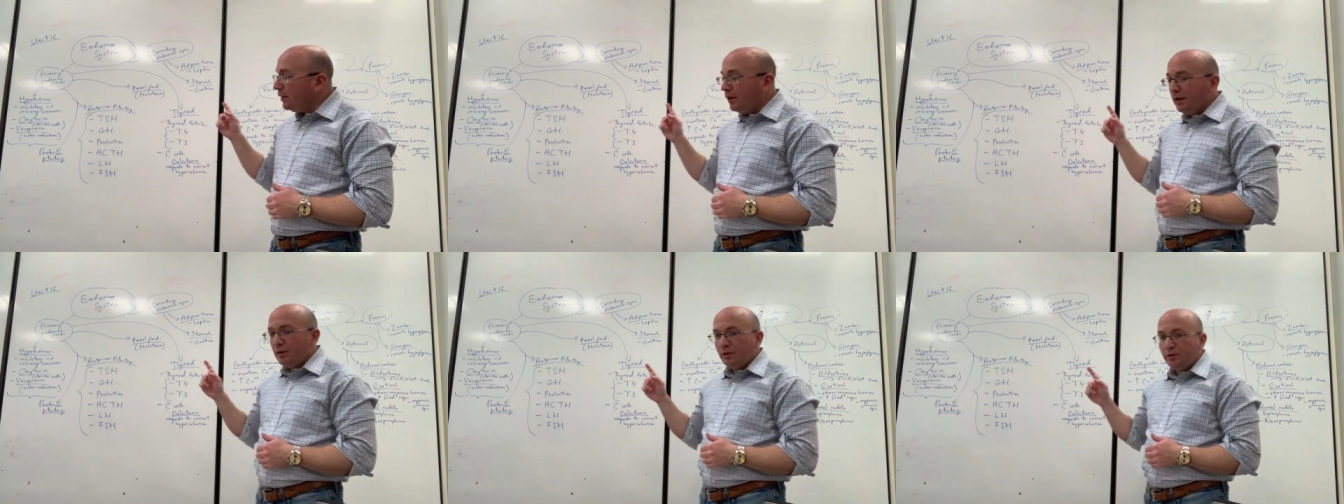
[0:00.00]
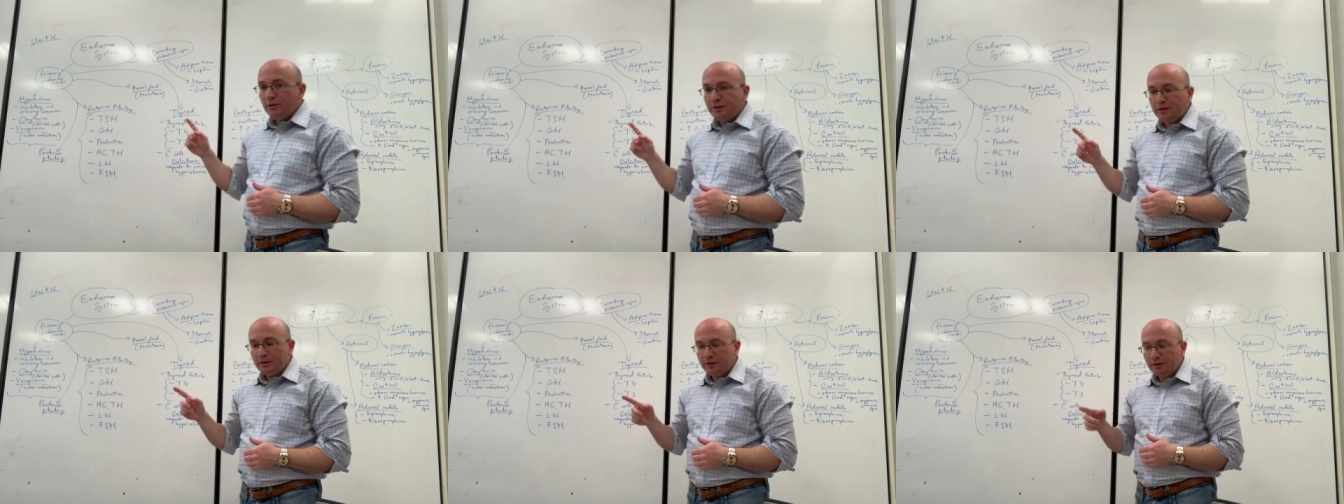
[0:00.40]
in the
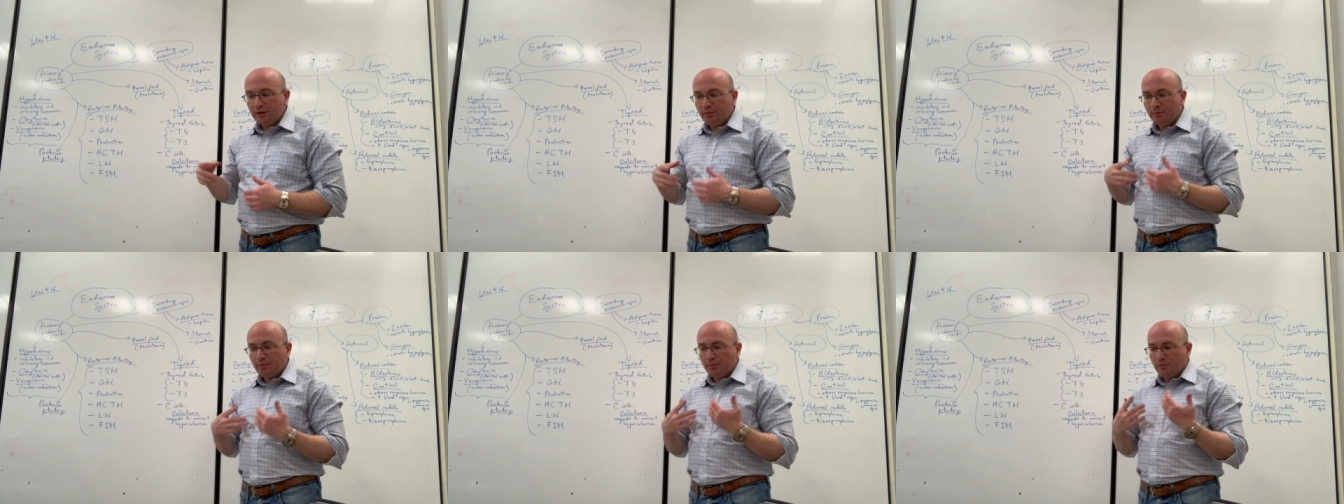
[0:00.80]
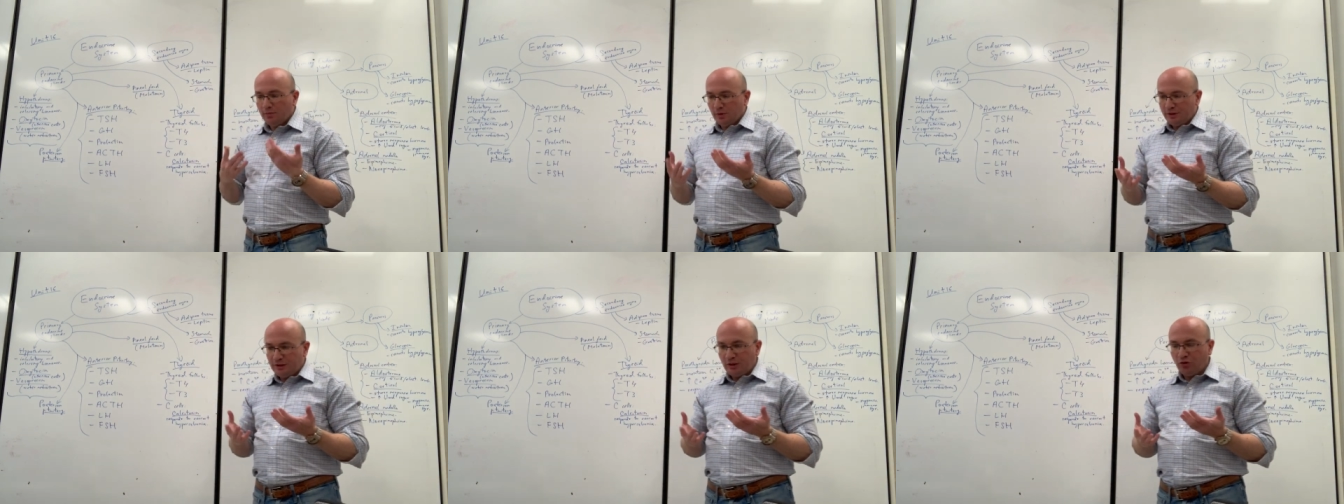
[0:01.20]
endocrine system,
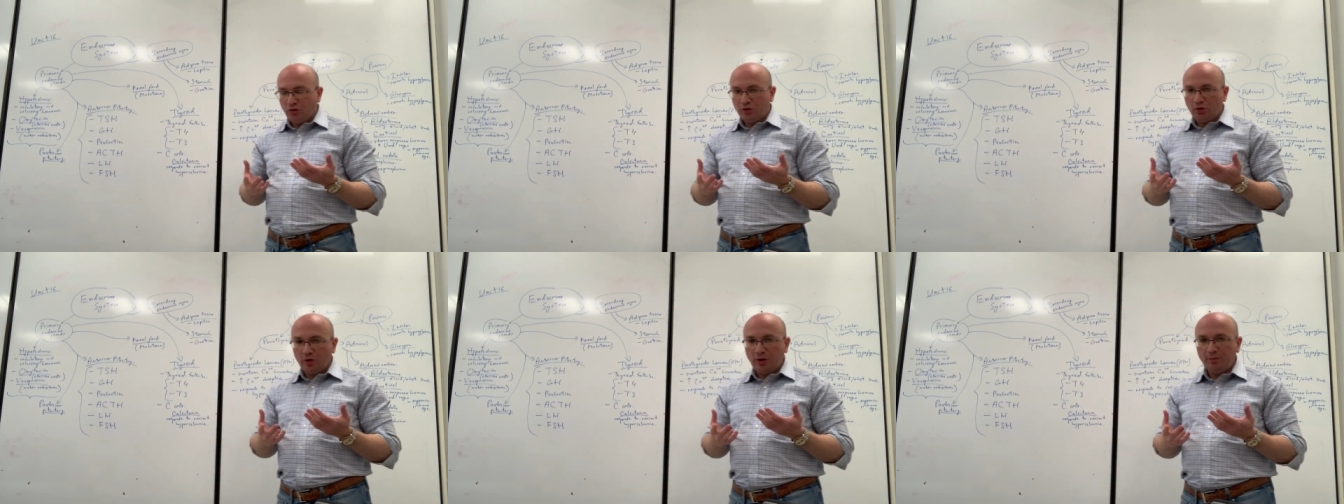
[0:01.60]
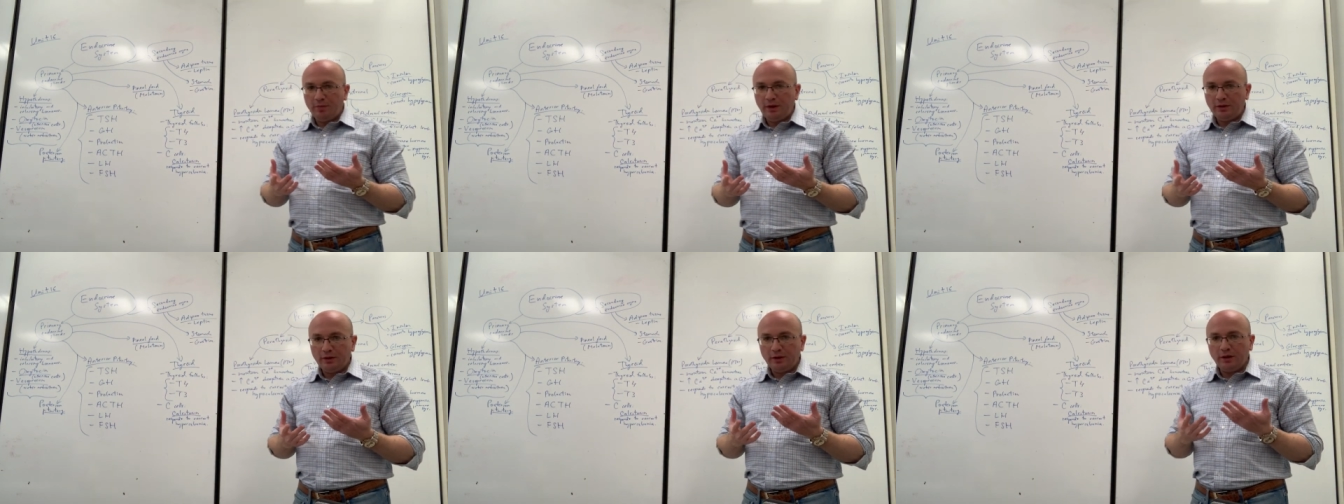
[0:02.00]
we're essentially talking
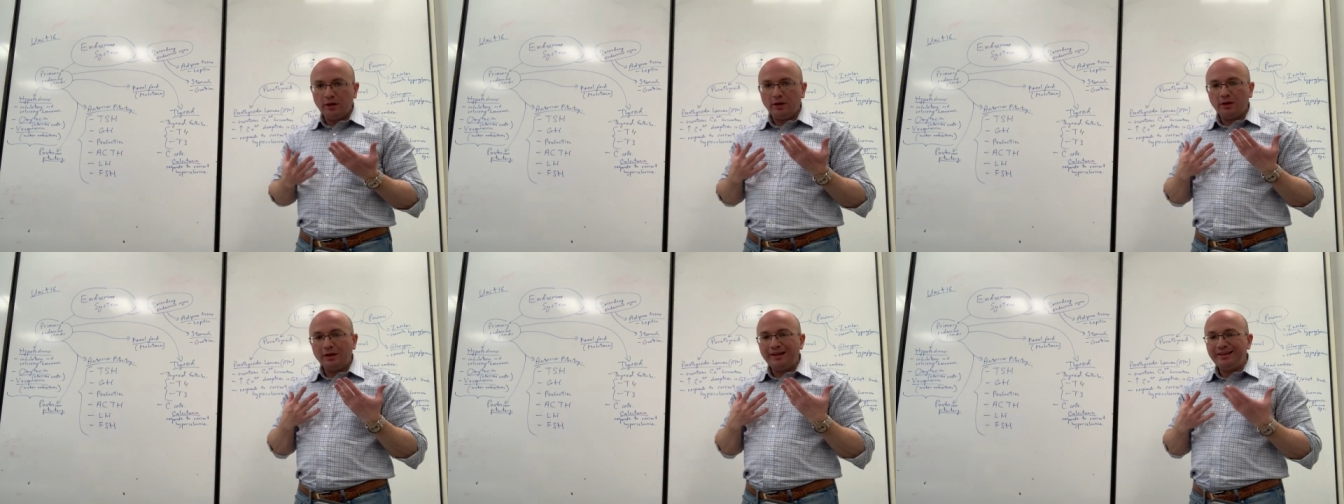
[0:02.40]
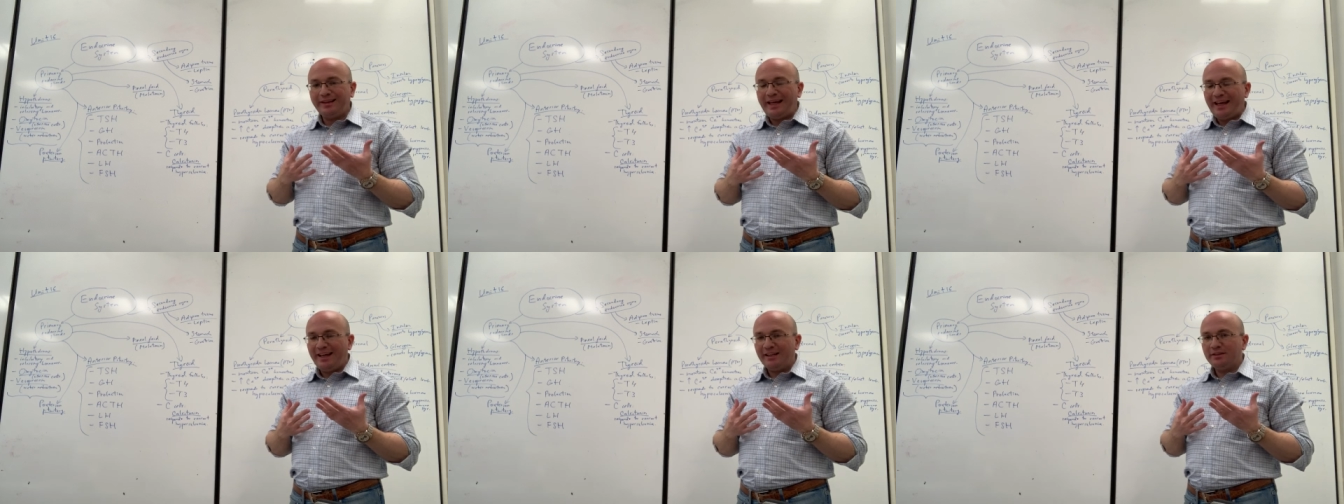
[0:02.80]
about the
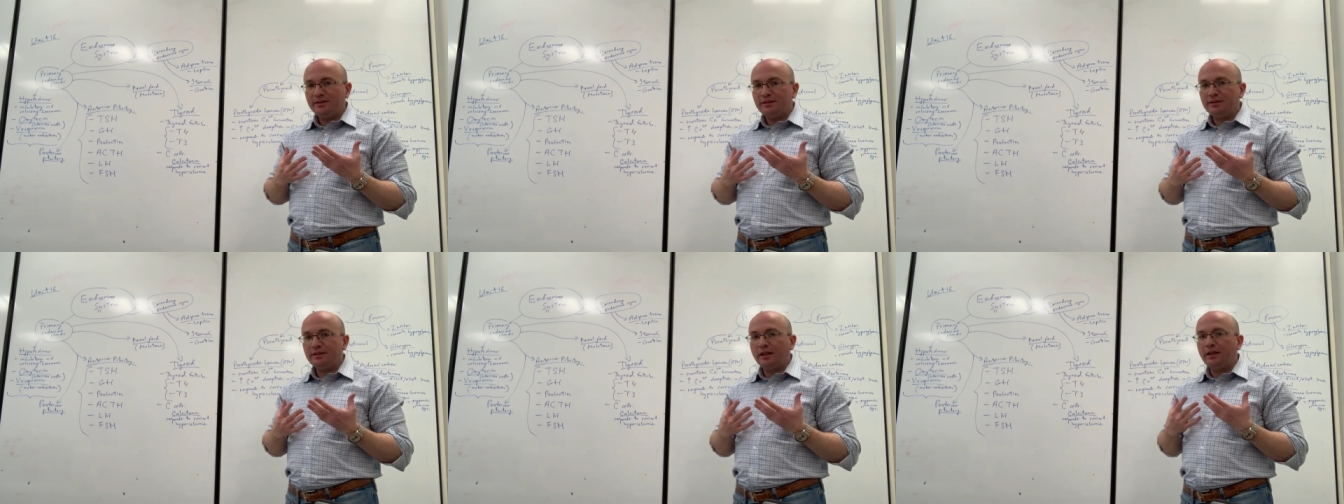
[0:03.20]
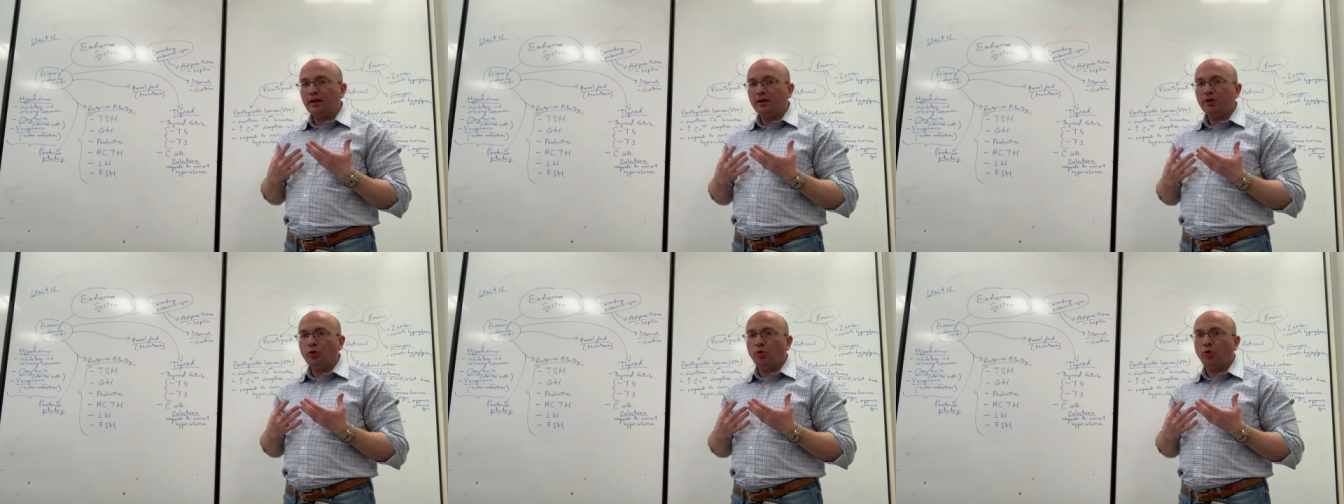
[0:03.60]
glands and
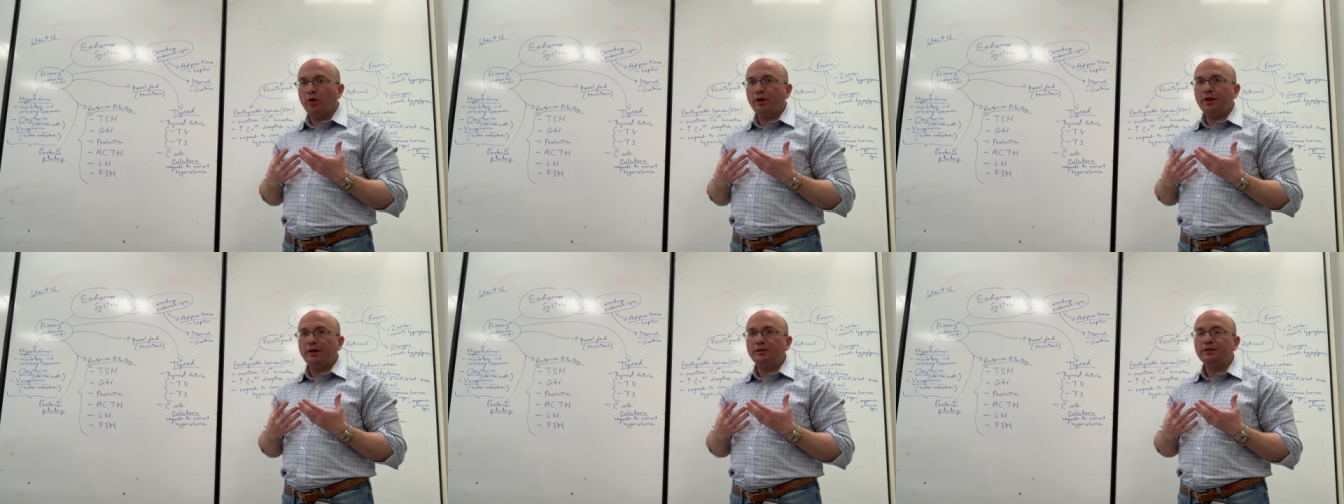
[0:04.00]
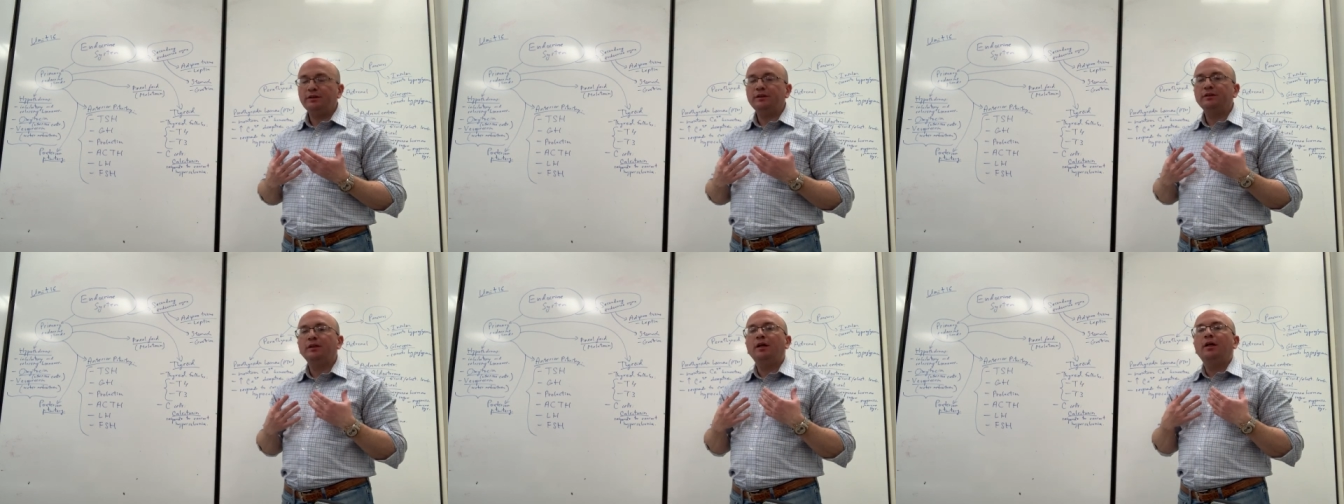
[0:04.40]
other
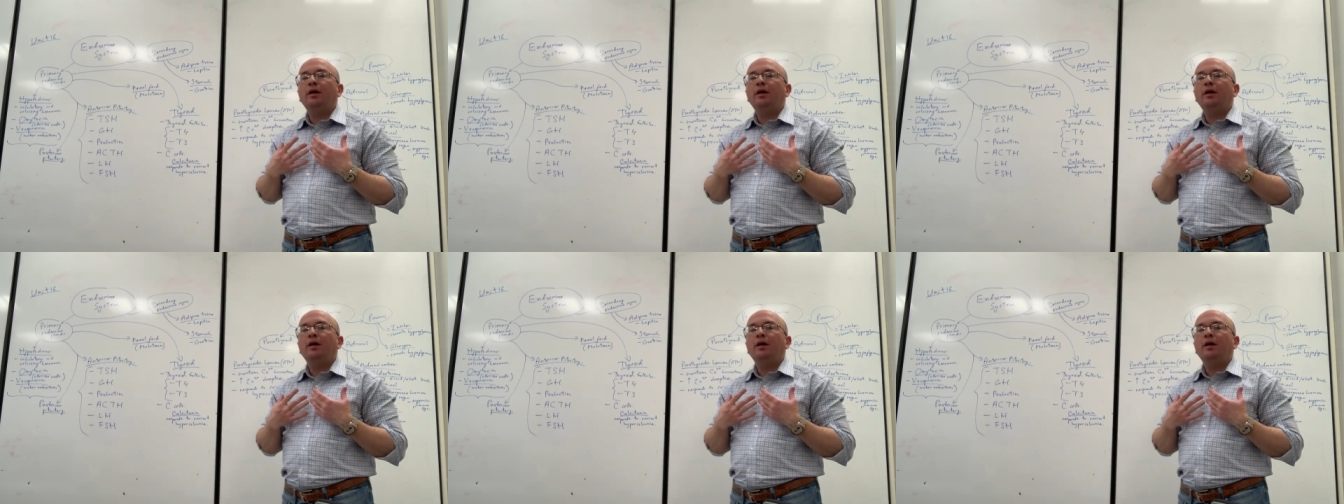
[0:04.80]
organs